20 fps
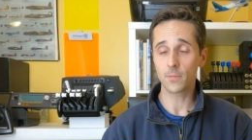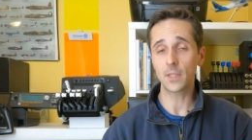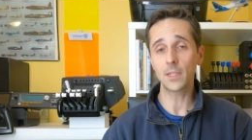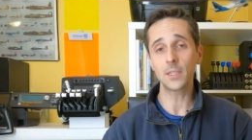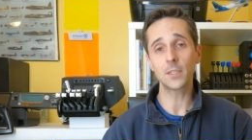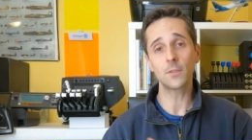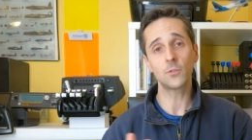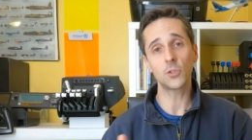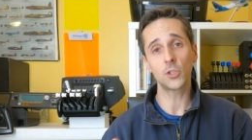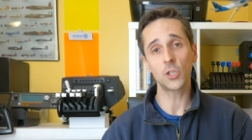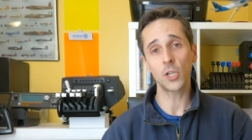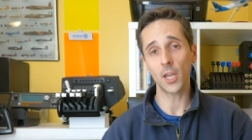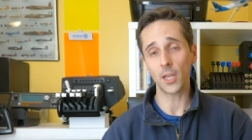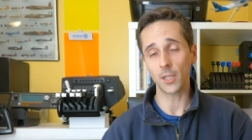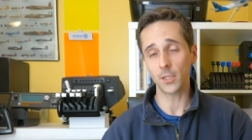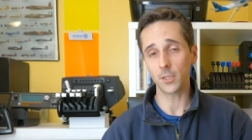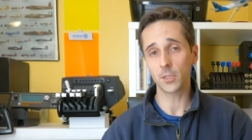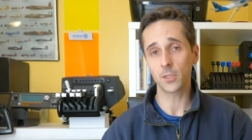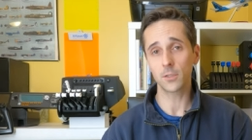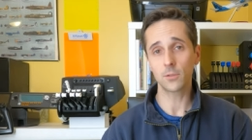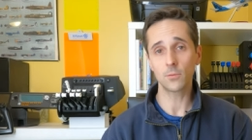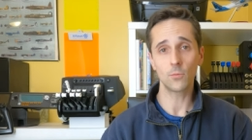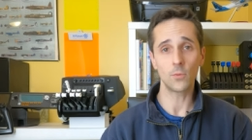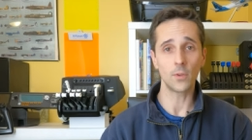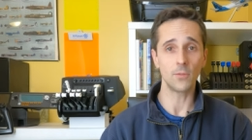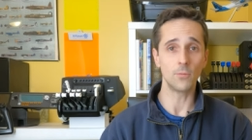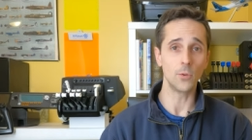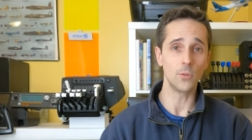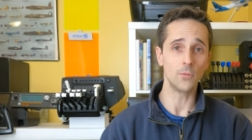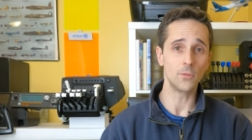Things have changed.
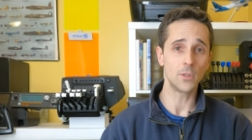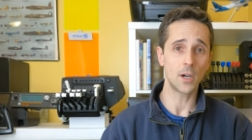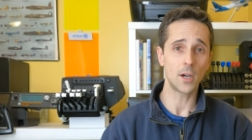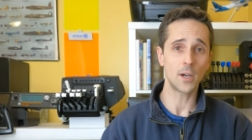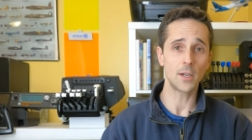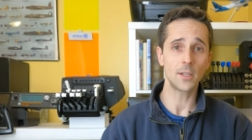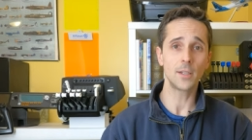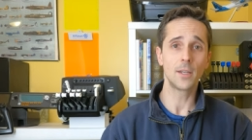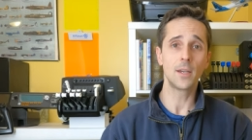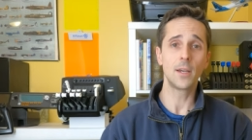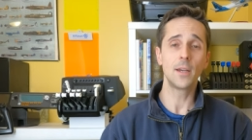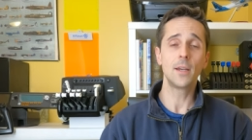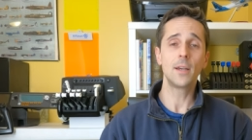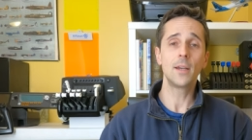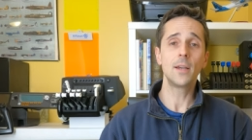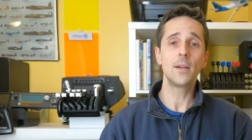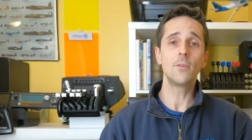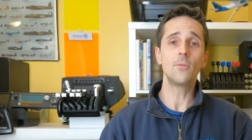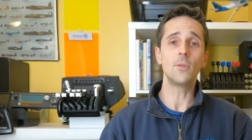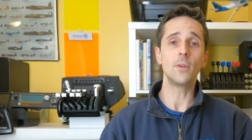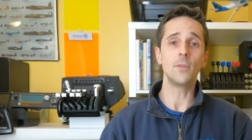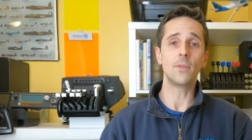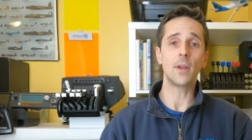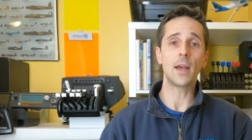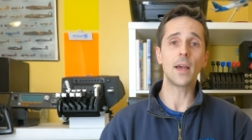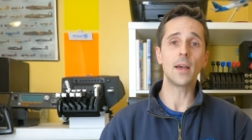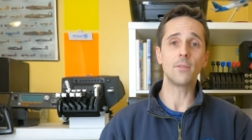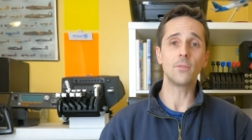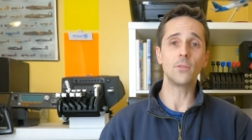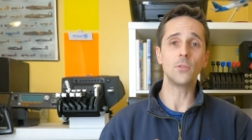We've moved on. We
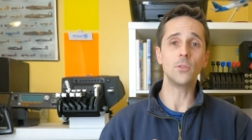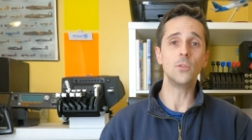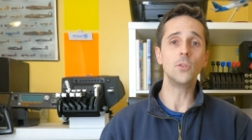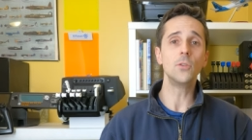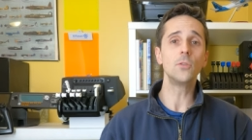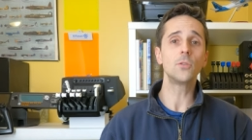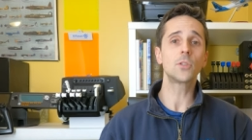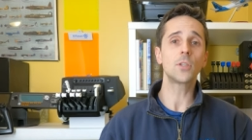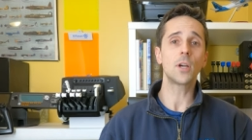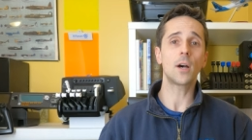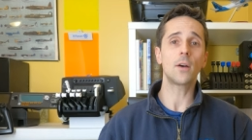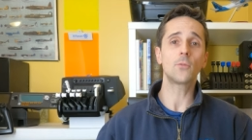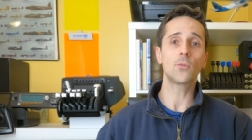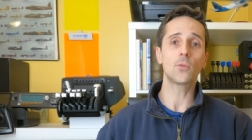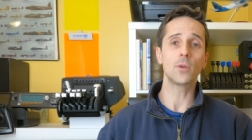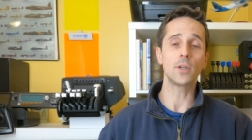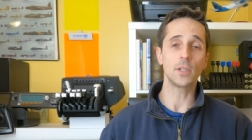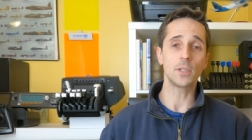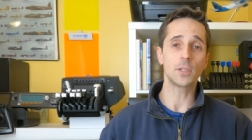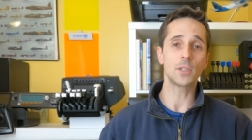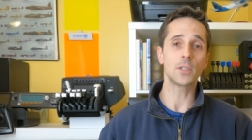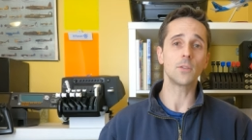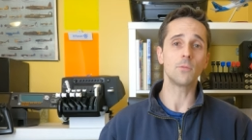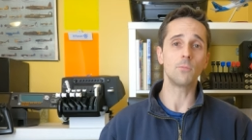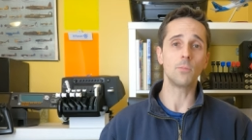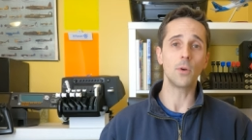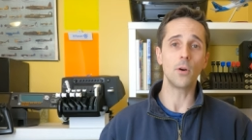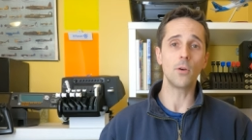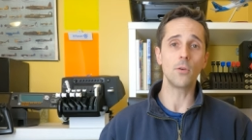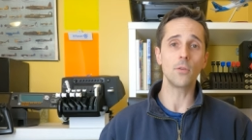have new software editions
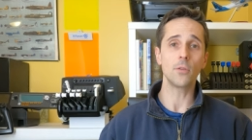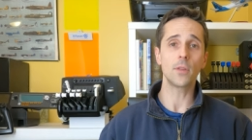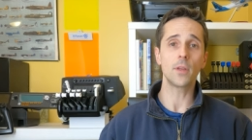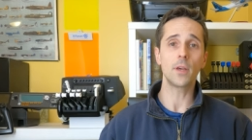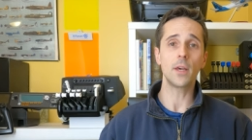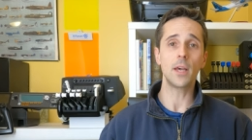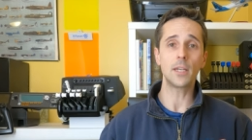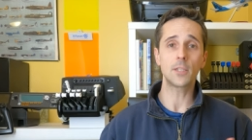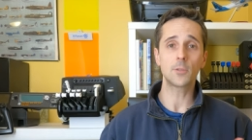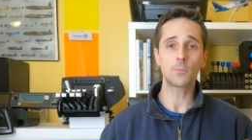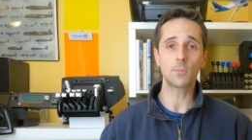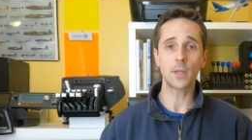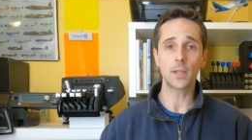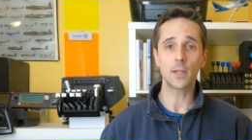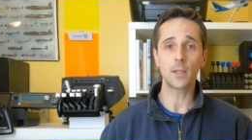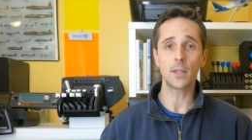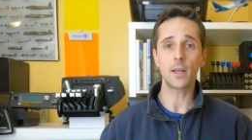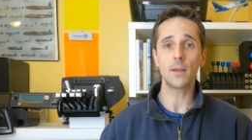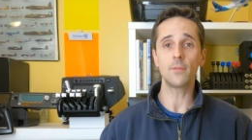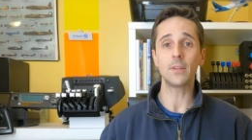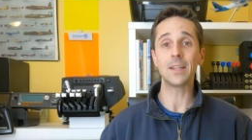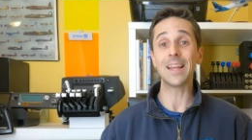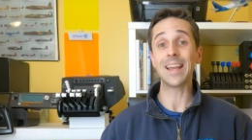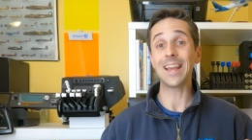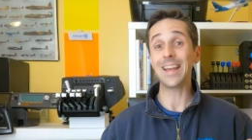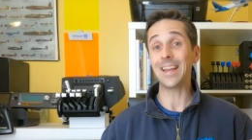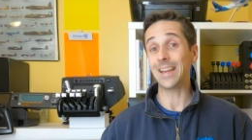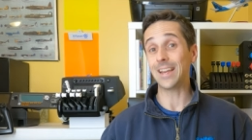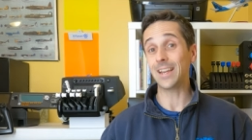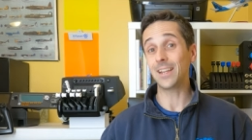of both X-Plane 11
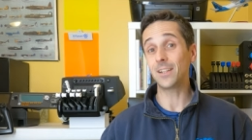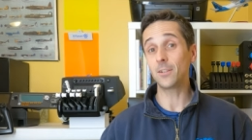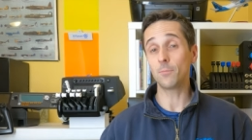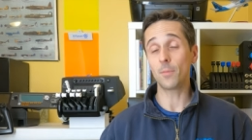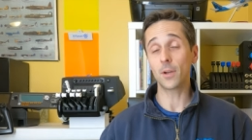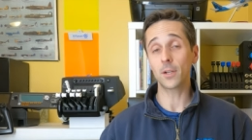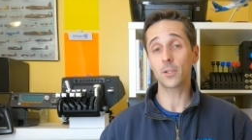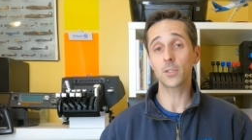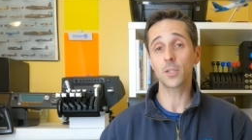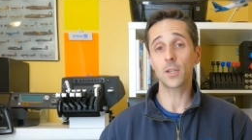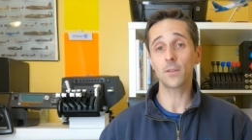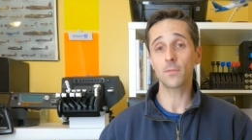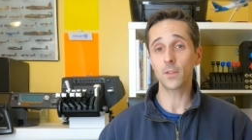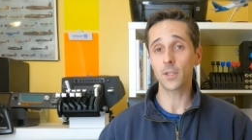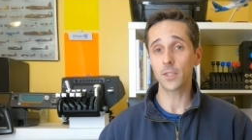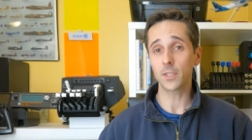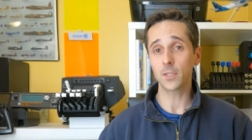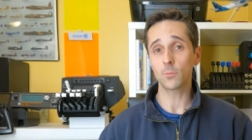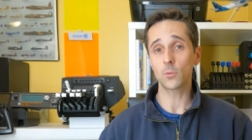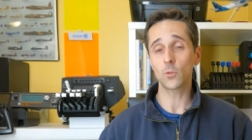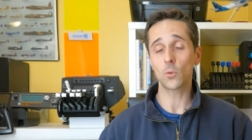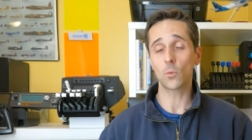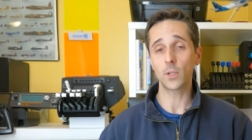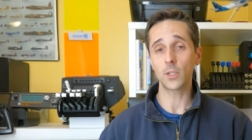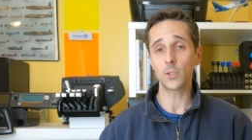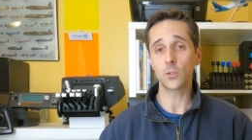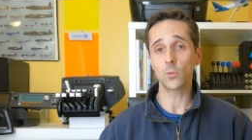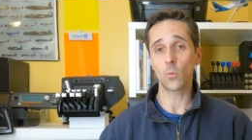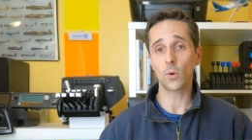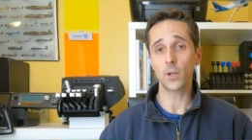and Microsoft Flight Sim
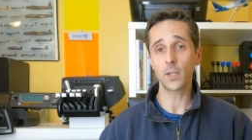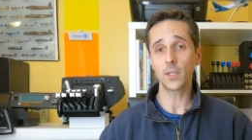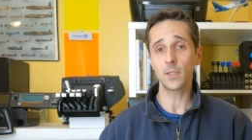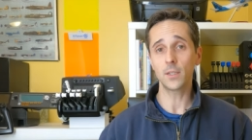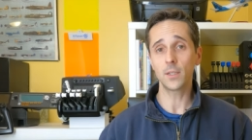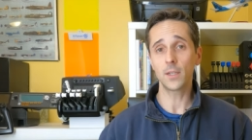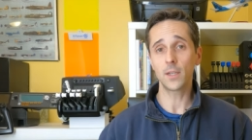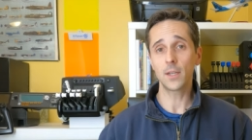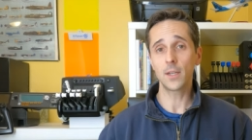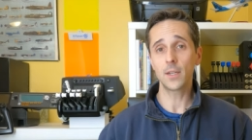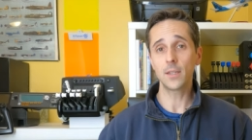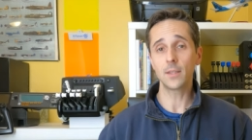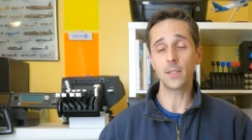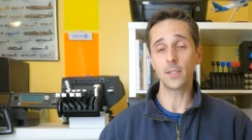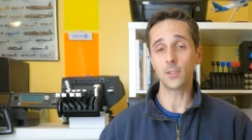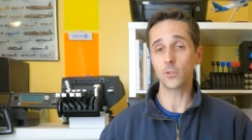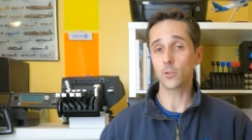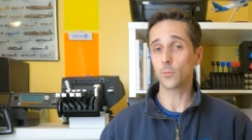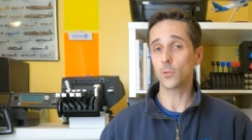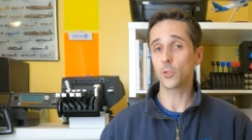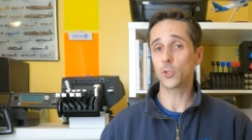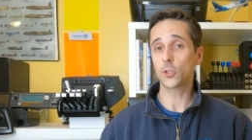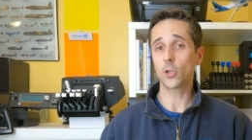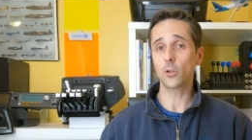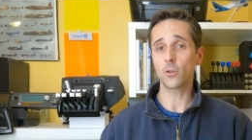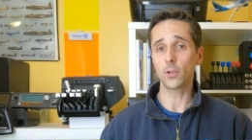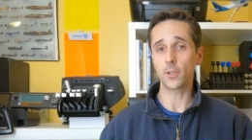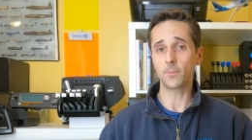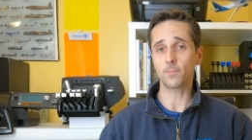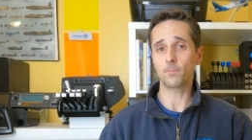2020. Things are
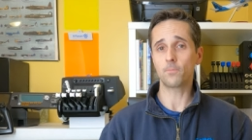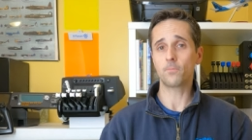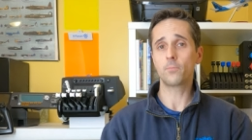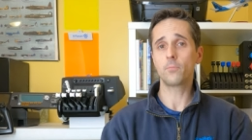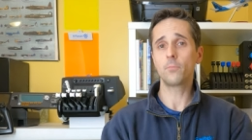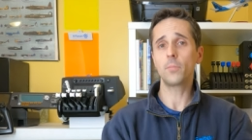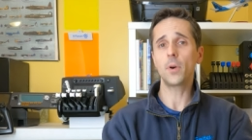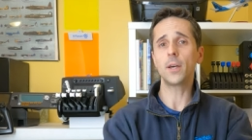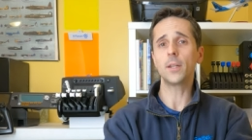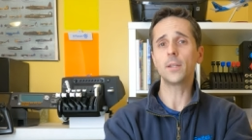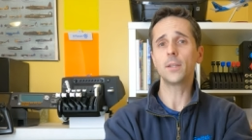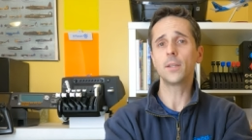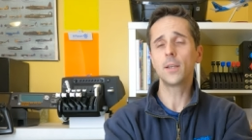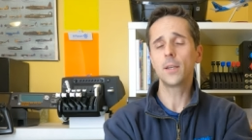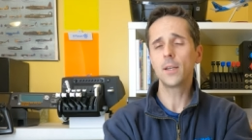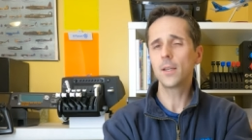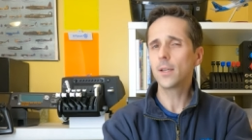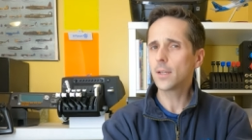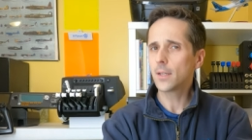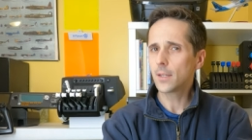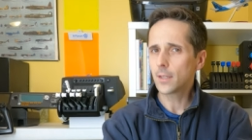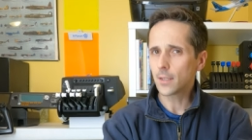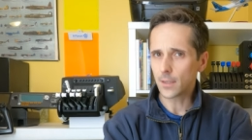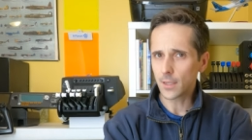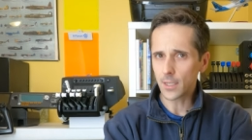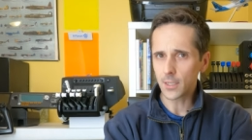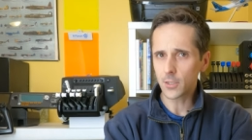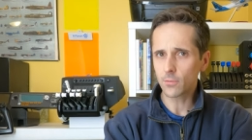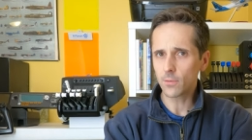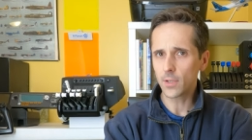maturing. But
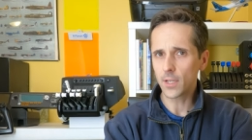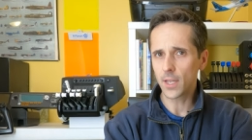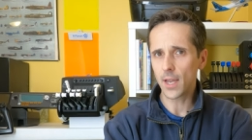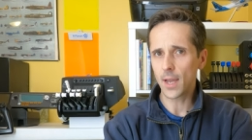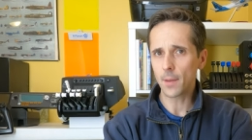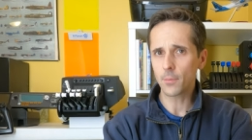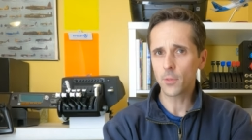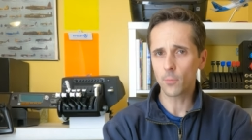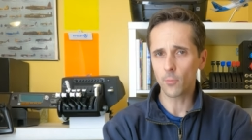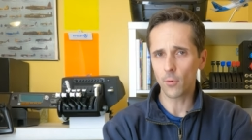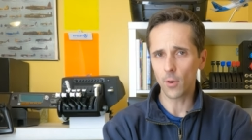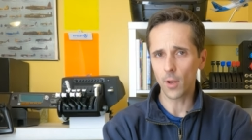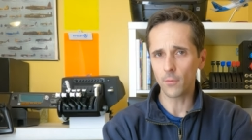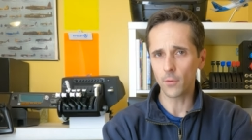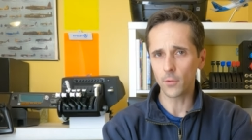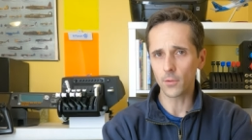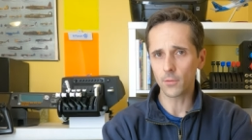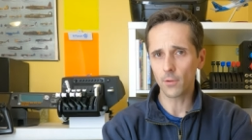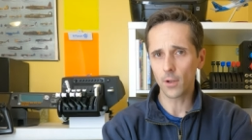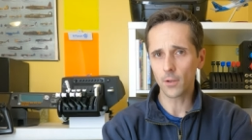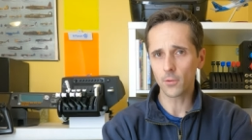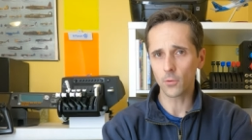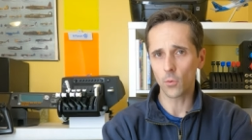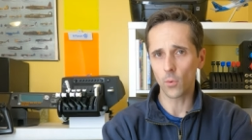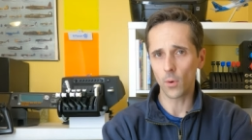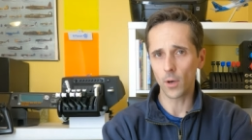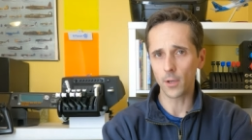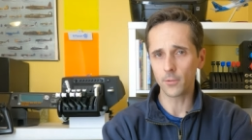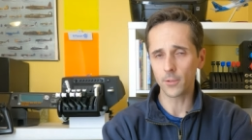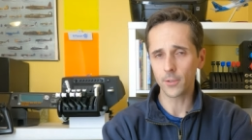let's recap the Bravo throttle
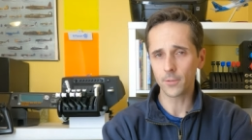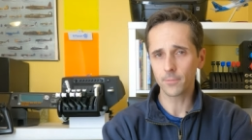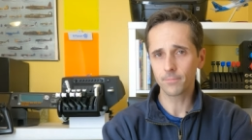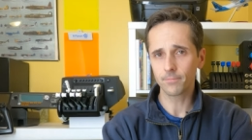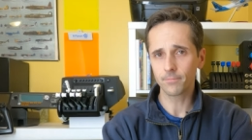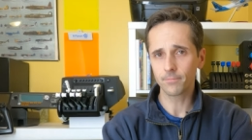quadrant.